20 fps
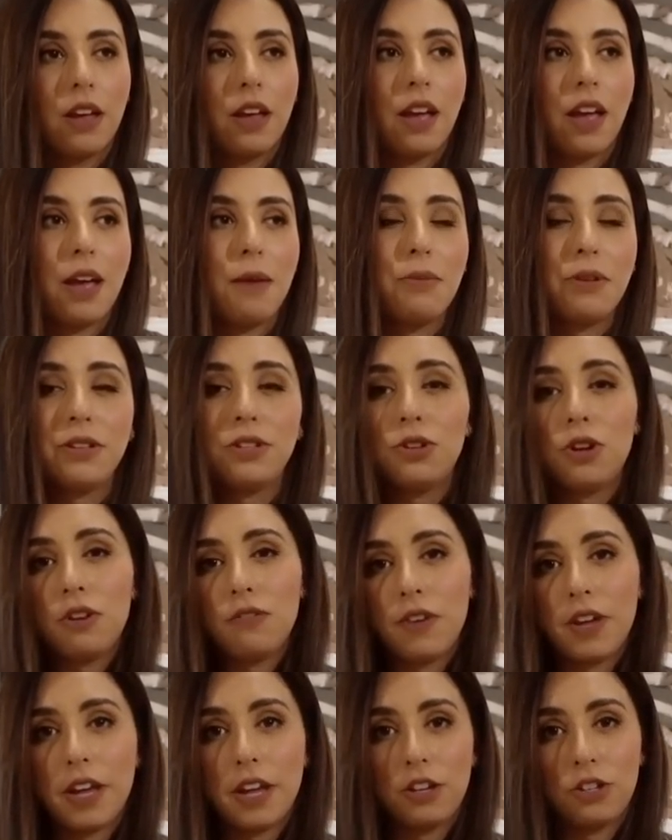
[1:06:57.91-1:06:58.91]
And plus, you're
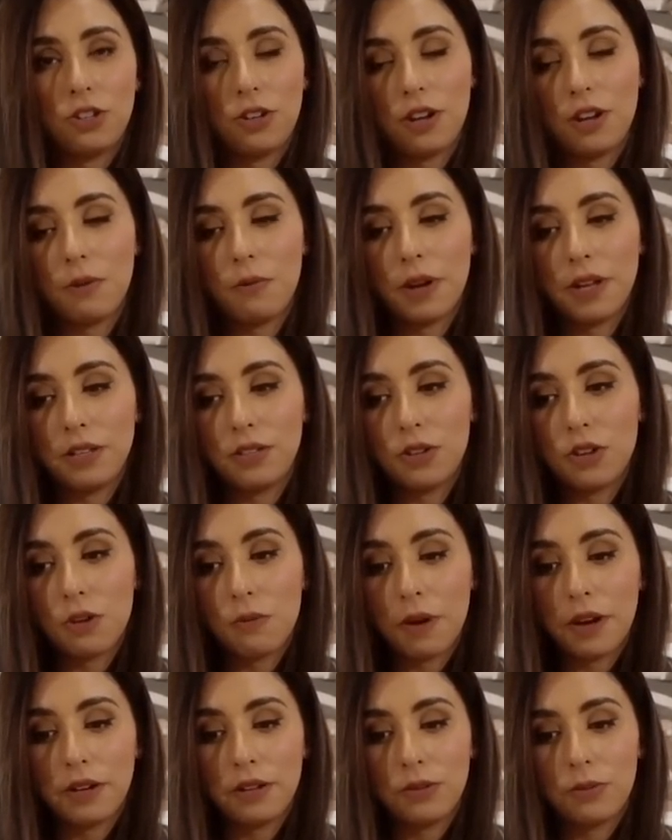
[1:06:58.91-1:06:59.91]
on vacation anyway, so you
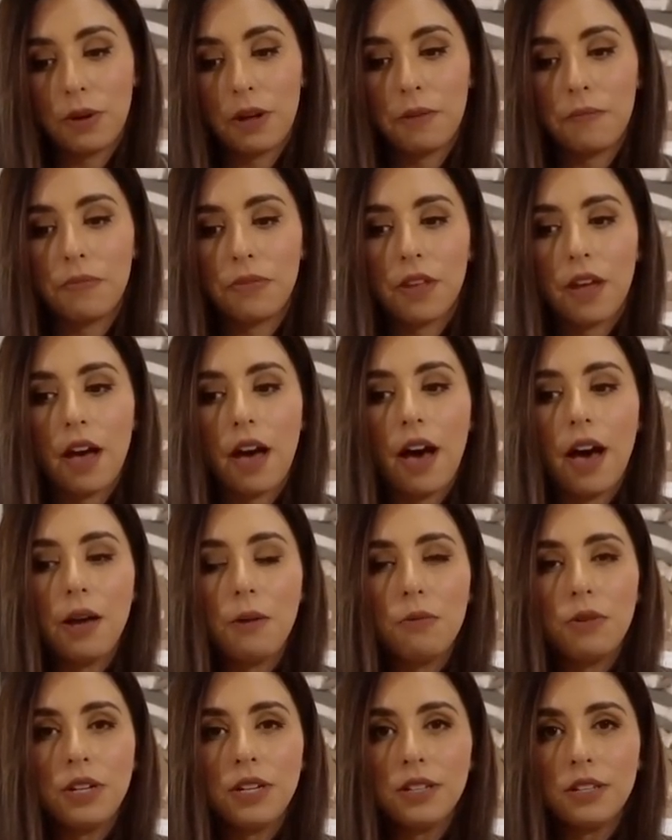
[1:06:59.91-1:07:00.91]
might as well.
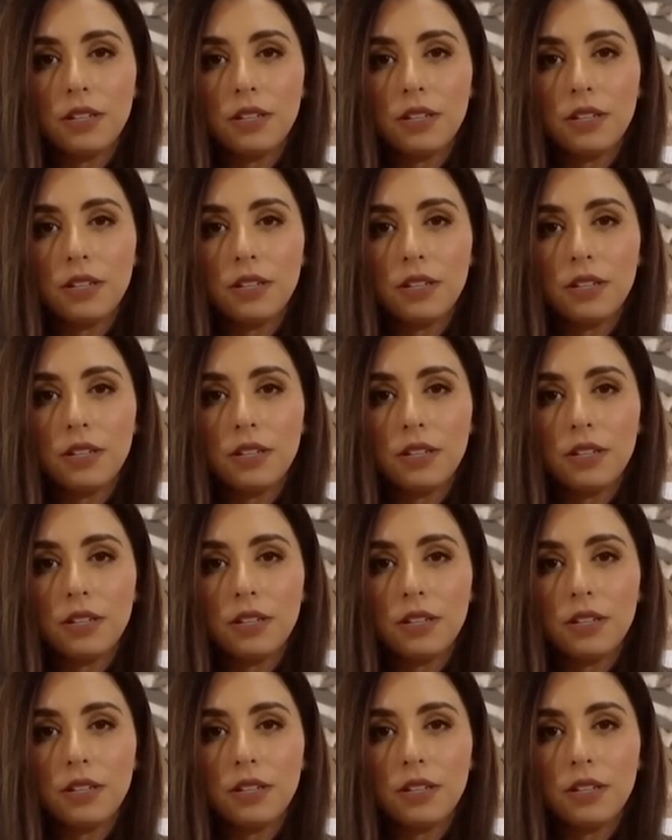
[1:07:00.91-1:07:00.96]
I wouldn't